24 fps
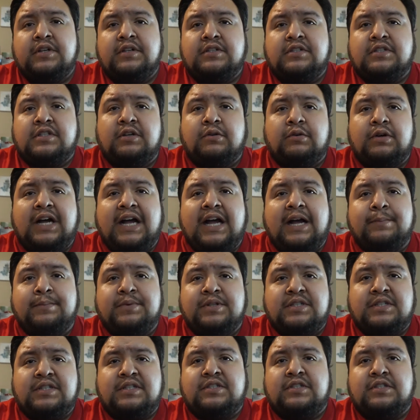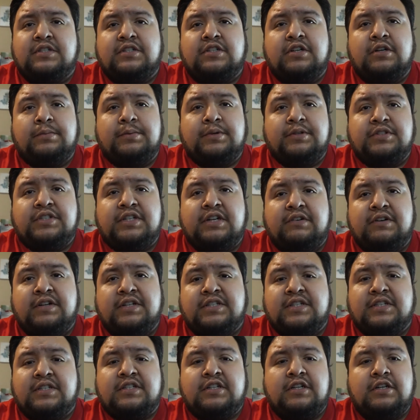So what happens is your turbo
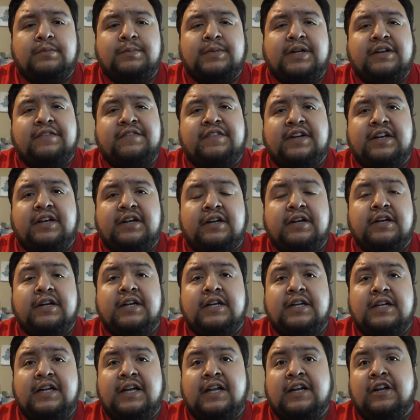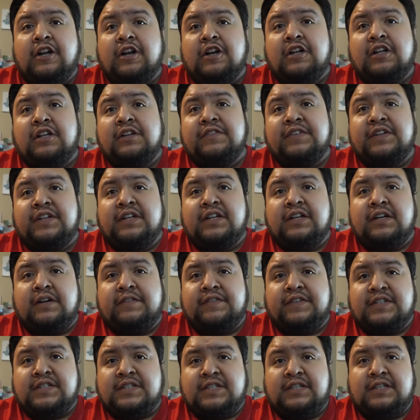generates a certain amount of air, and not all of it
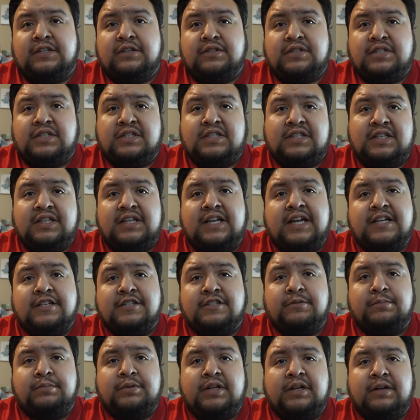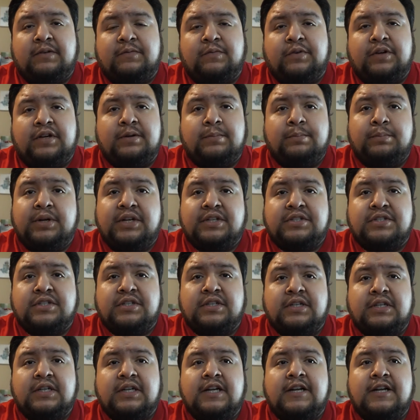obviously goes into the engine block for
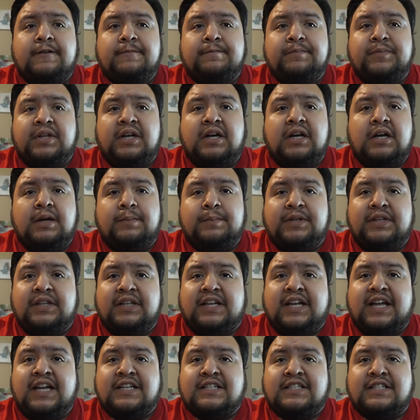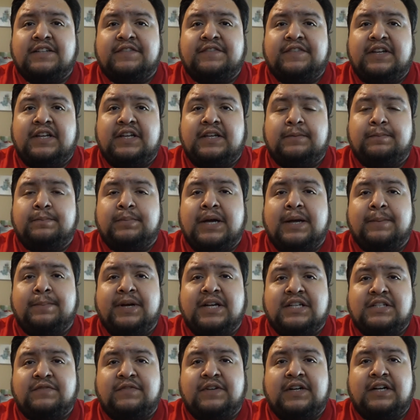combustion. In the case of a
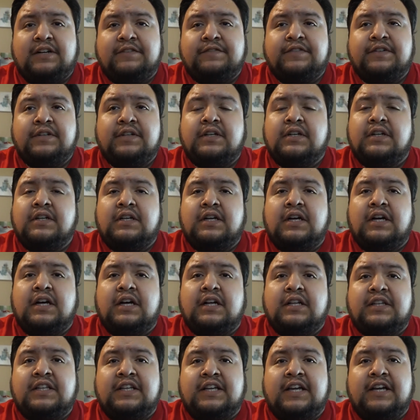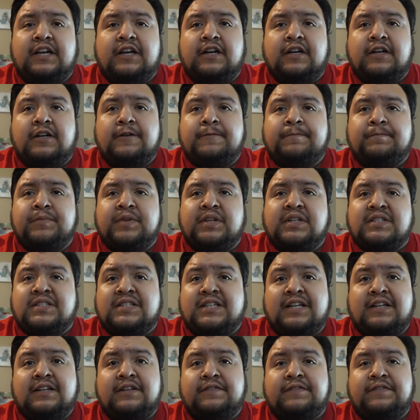bypass valve, the air,
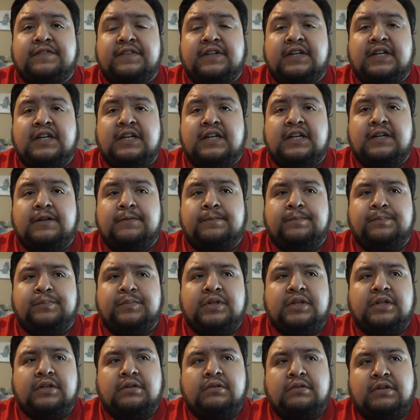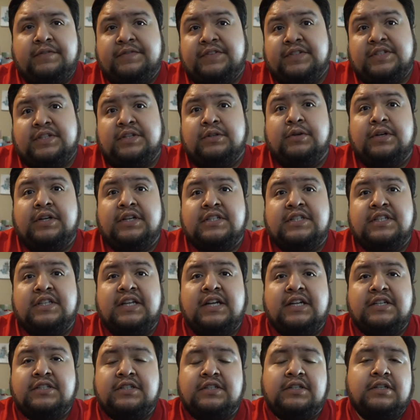instead of obviously going into the
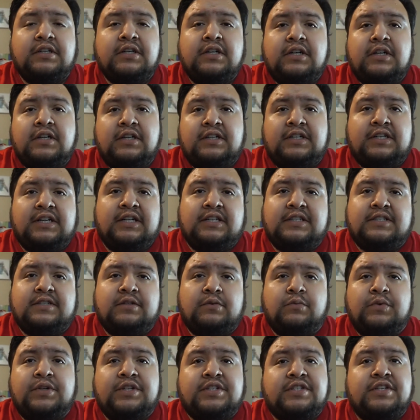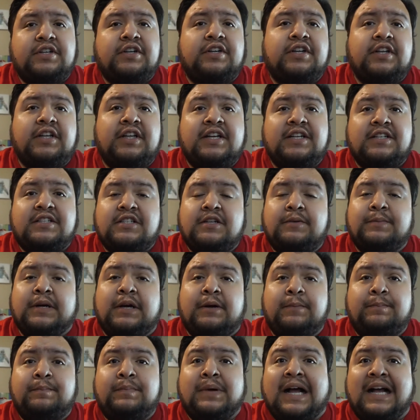engine, gets recirculated
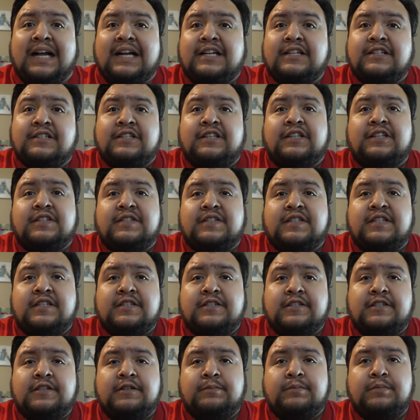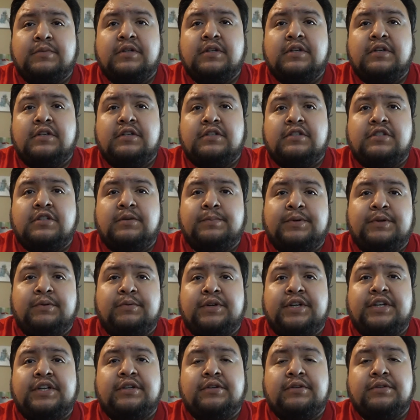somehow back into the system to be
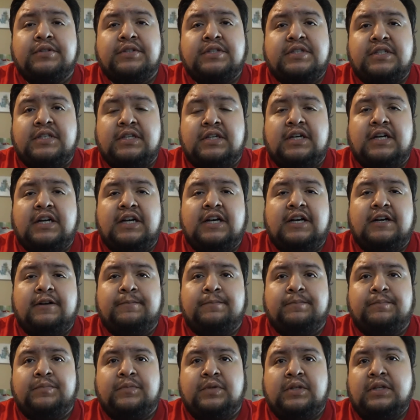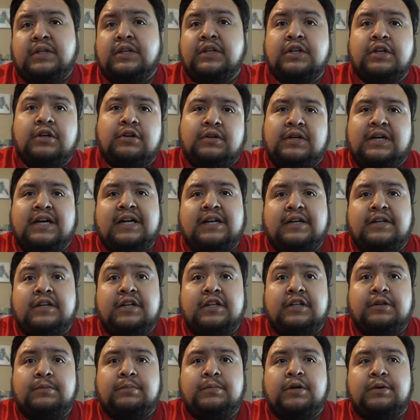reused at
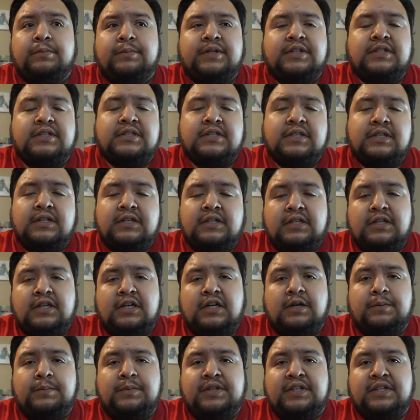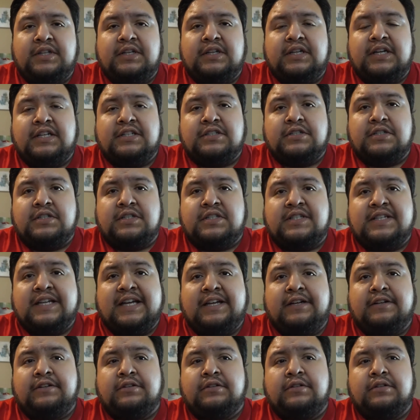another moment in the engine
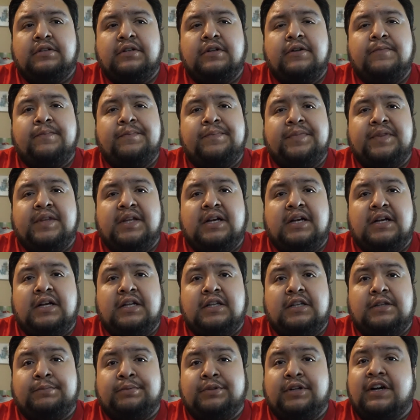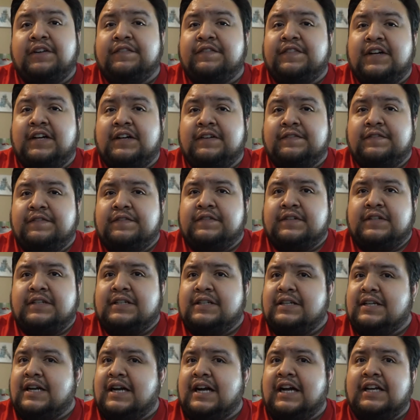cycle. The blow-off valve,
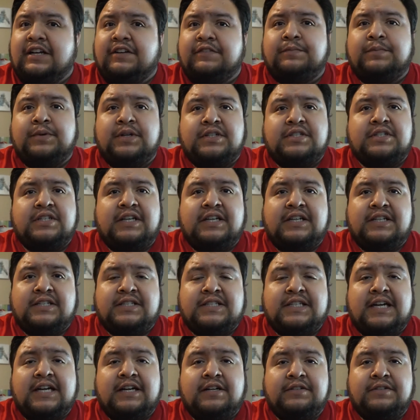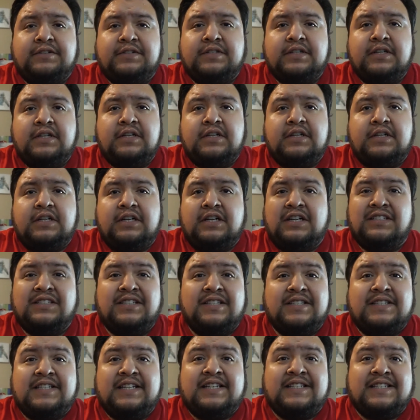kind of much like it sounds,
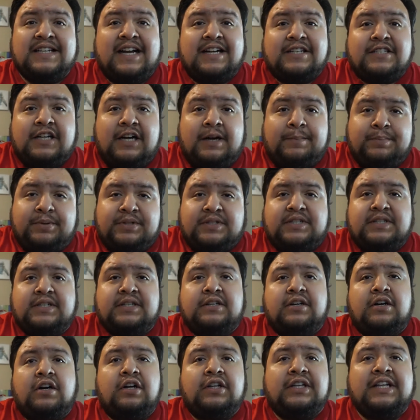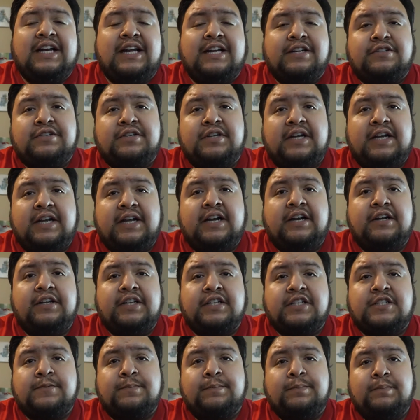does the exact opposite. All that extra air
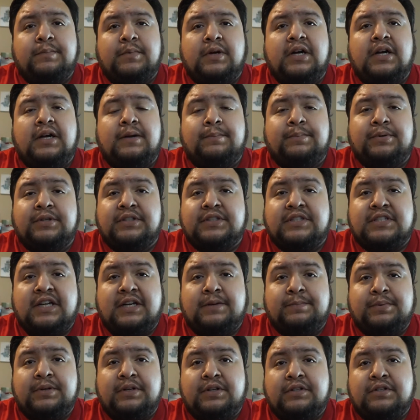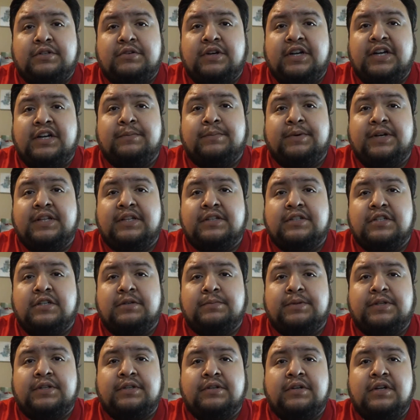that's built up and created by the
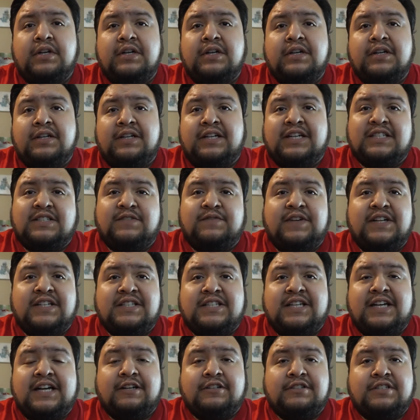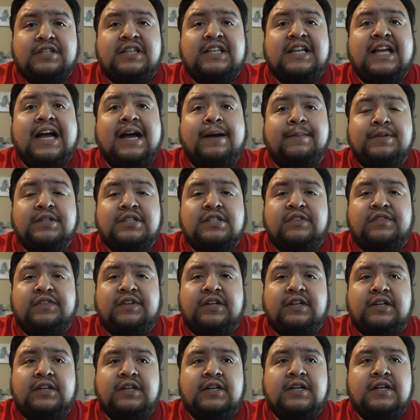turbo gets vented out to the
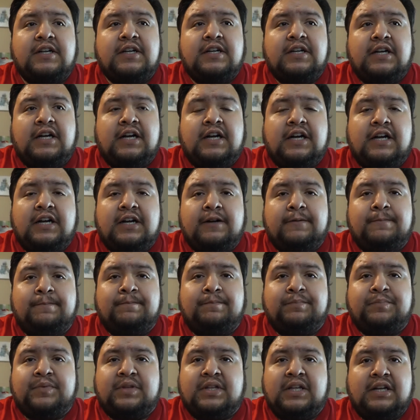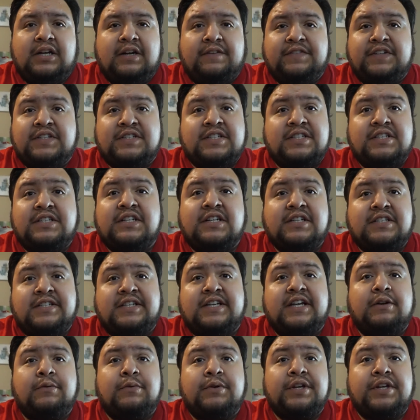atmosphere and obviously doesn't
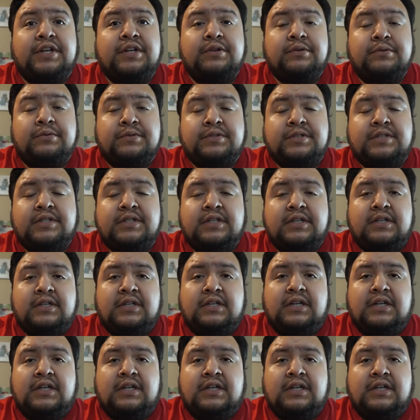get reused.